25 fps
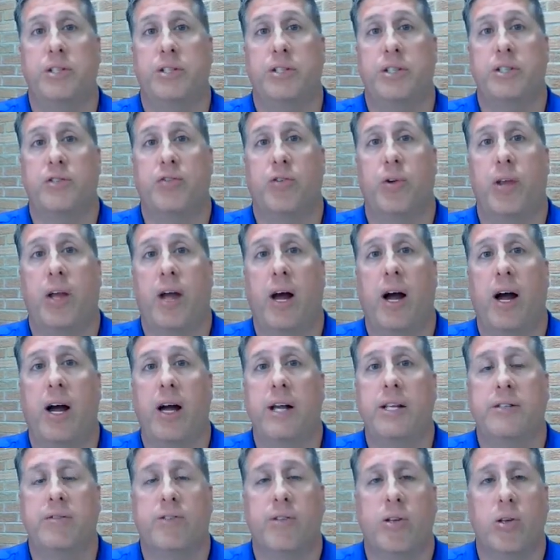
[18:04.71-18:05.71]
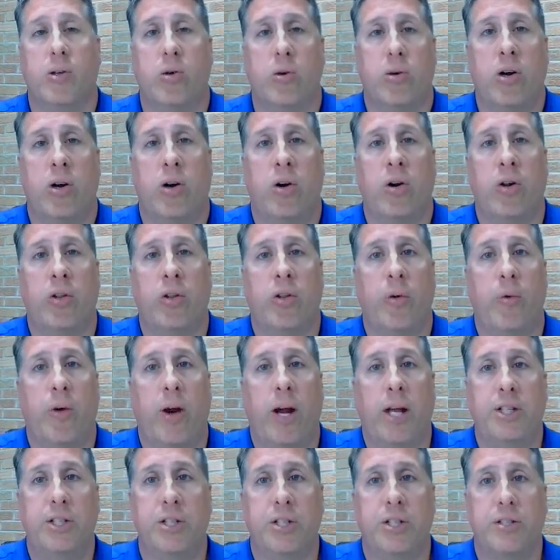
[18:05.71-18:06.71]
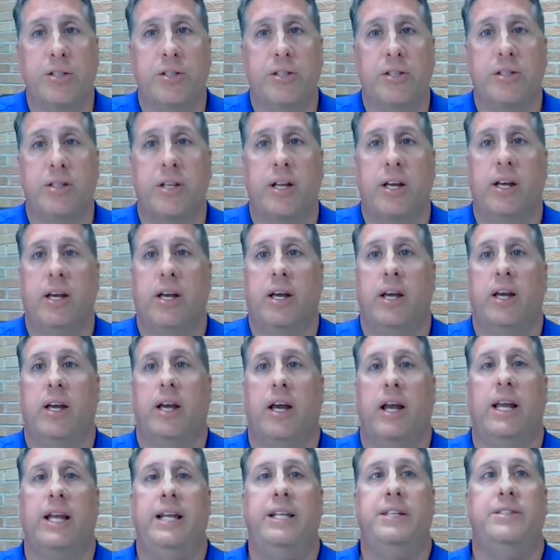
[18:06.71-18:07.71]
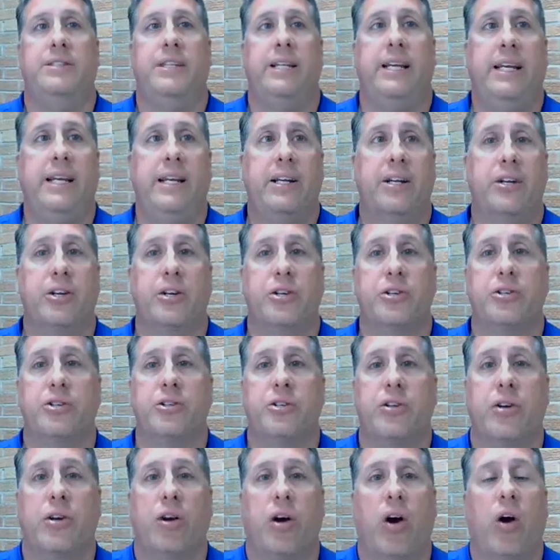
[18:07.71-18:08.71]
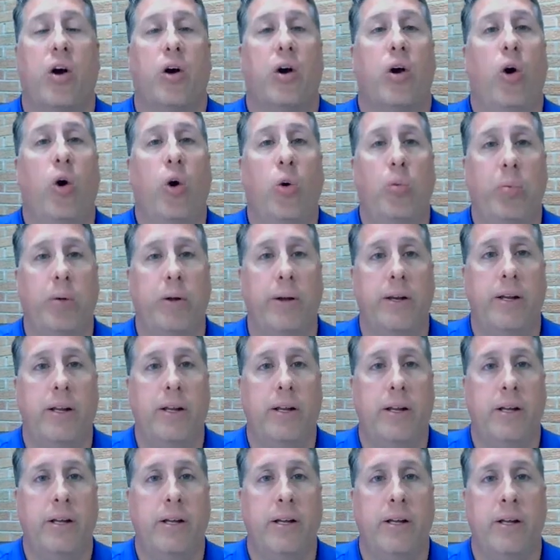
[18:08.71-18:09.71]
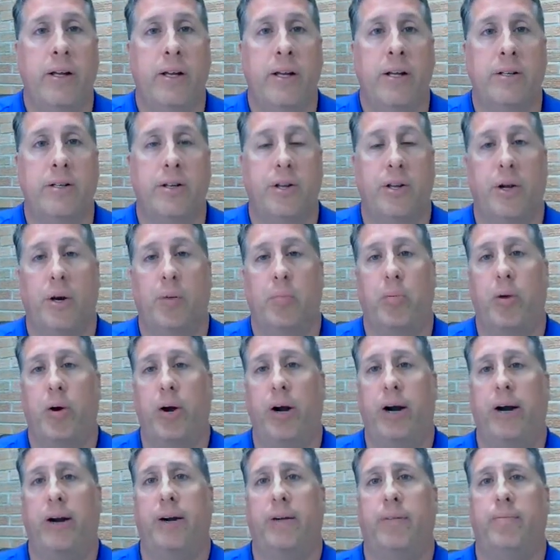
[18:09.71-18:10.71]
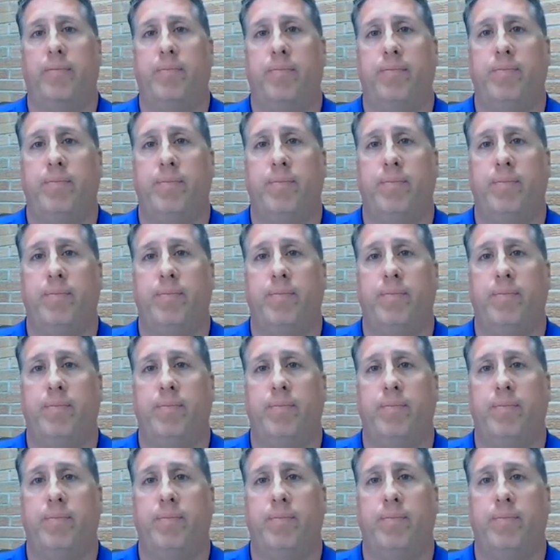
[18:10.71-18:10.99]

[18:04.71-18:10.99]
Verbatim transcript: It says, "For the eyes of the Lord are on the righteous, and His ears are open to their prayer."